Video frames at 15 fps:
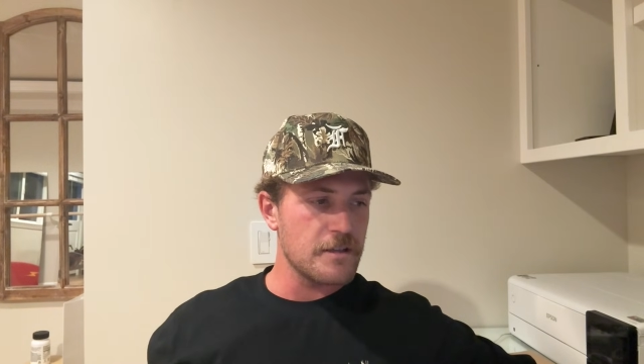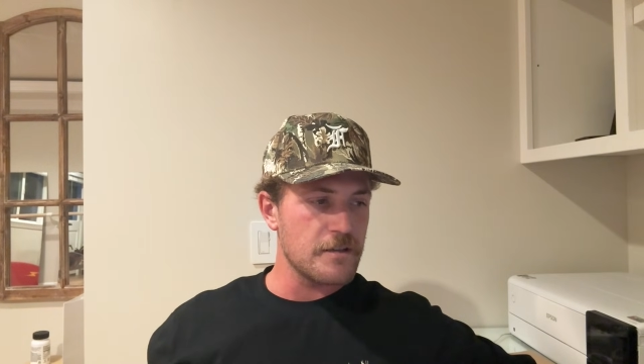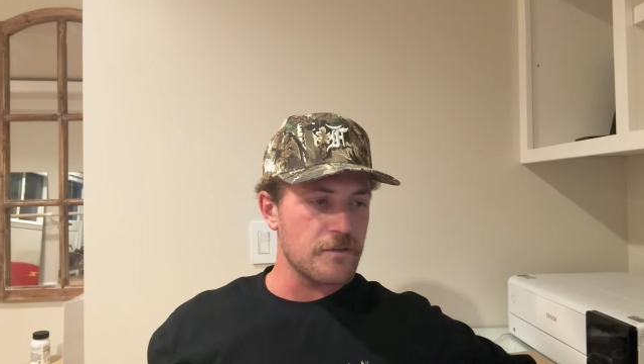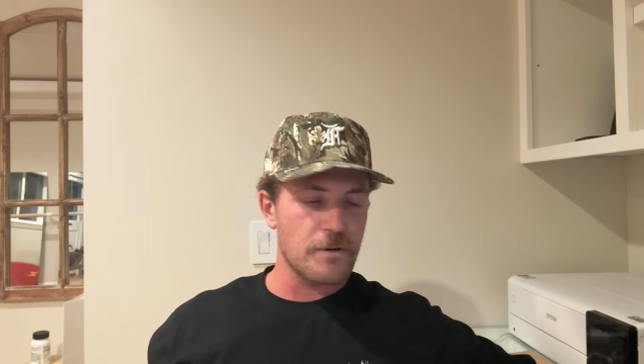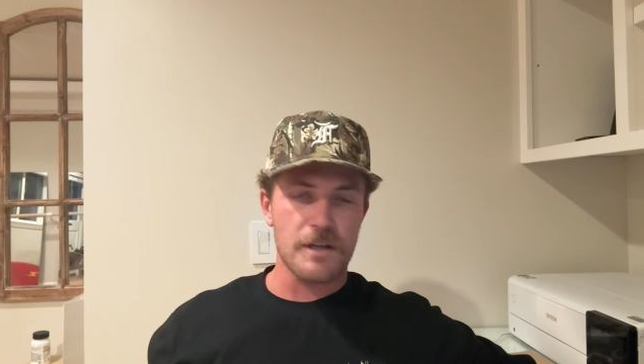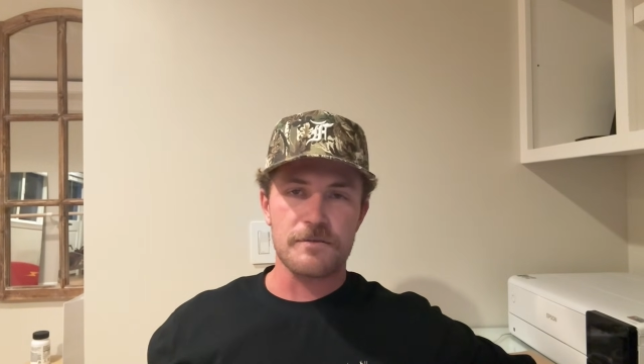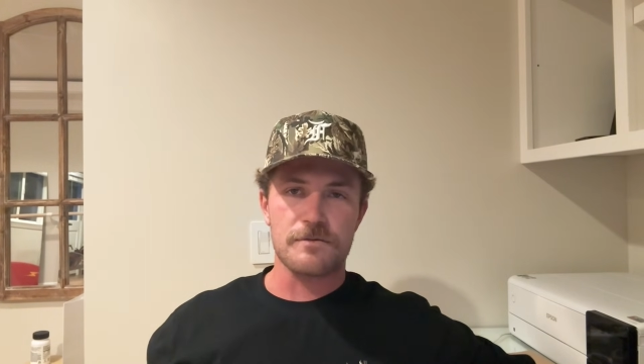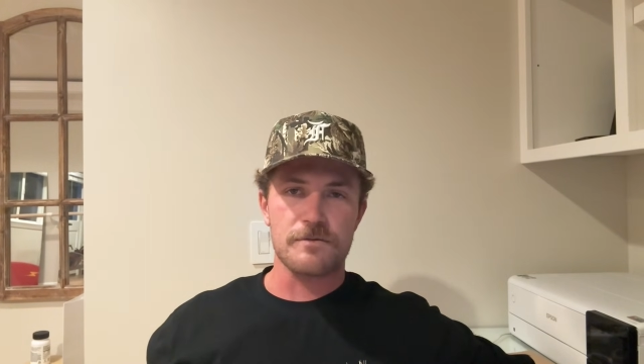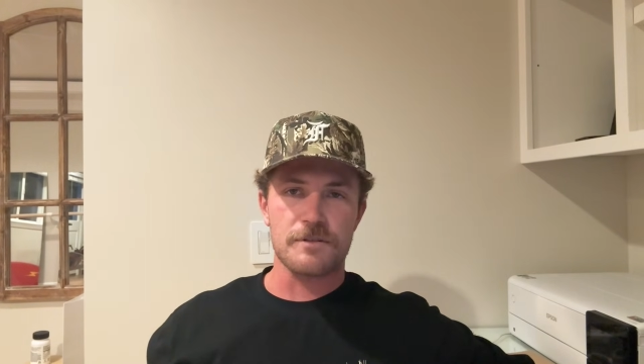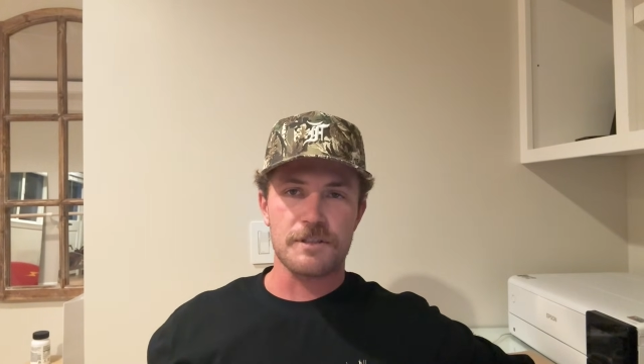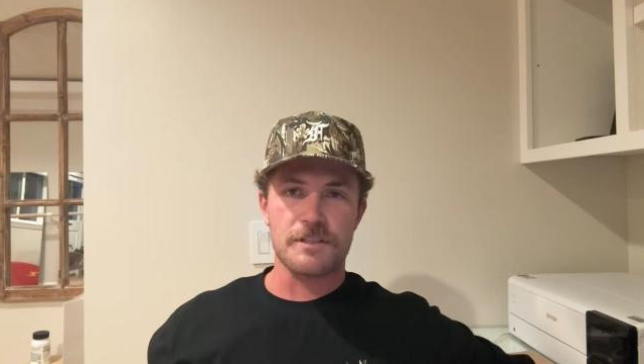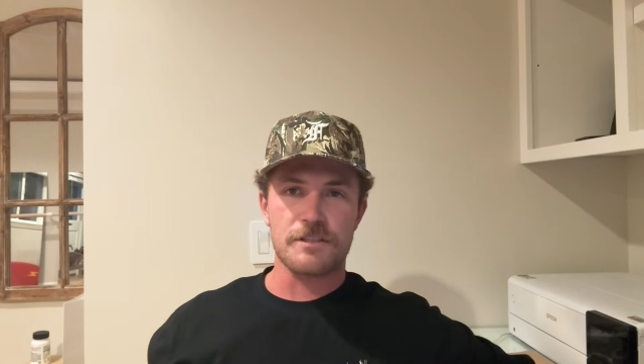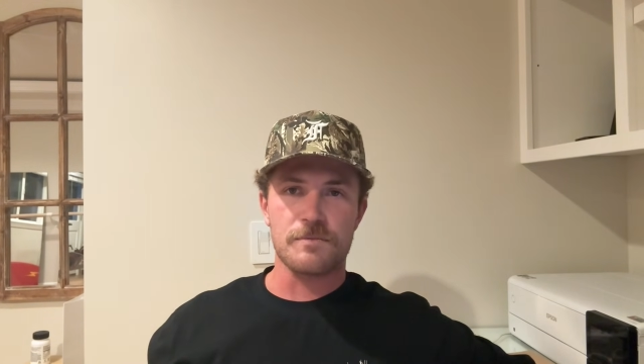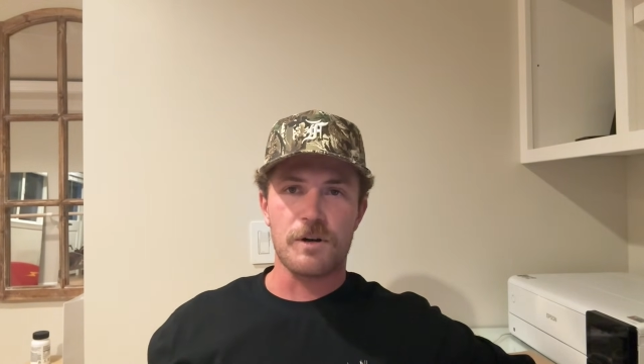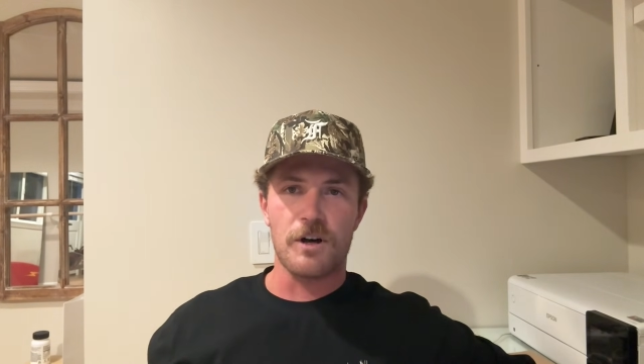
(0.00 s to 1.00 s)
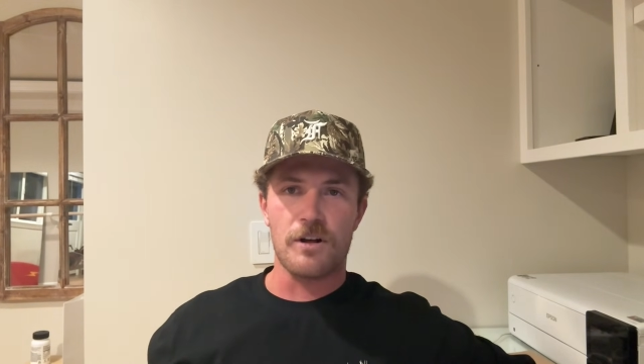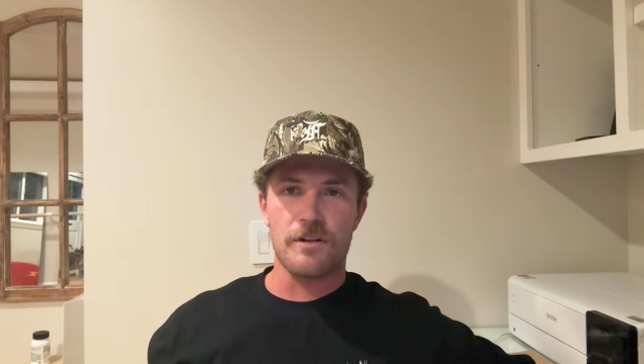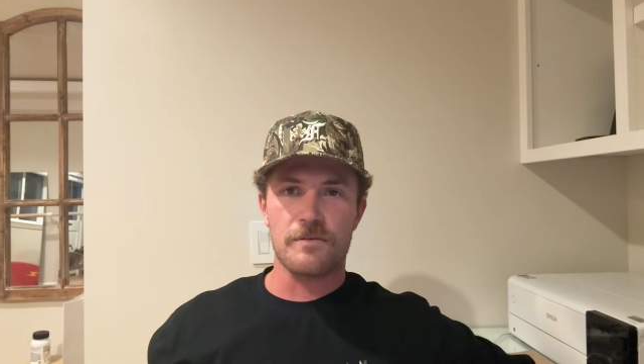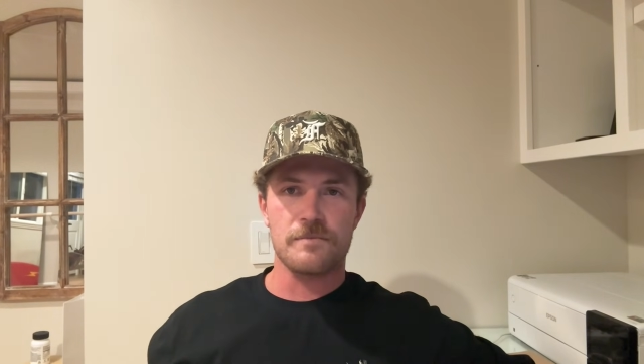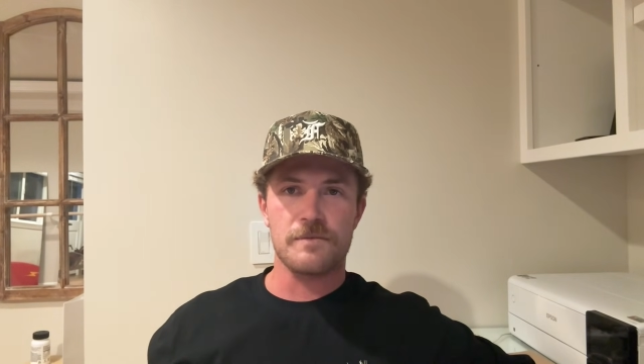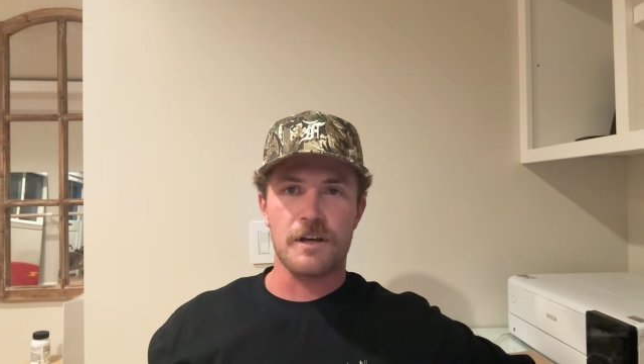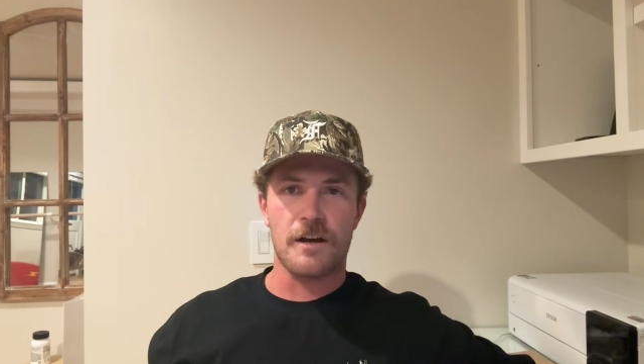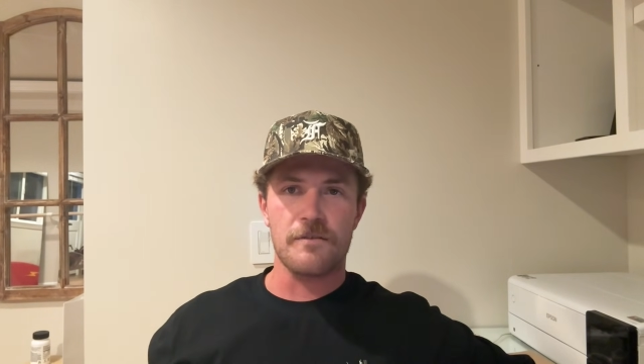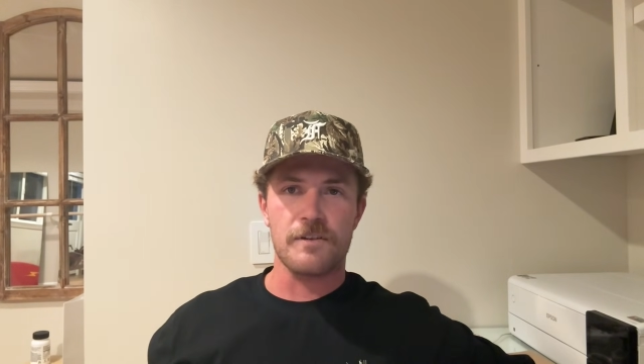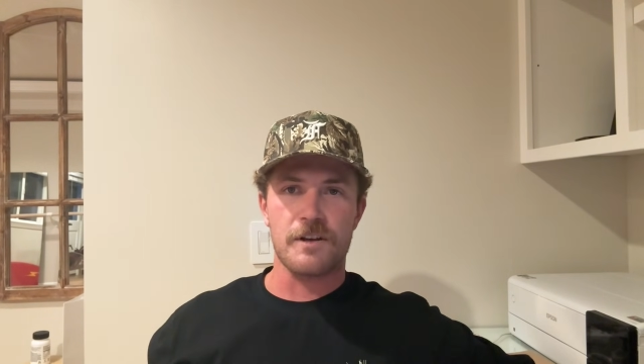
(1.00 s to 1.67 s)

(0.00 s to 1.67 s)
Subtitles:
The waves were really small, not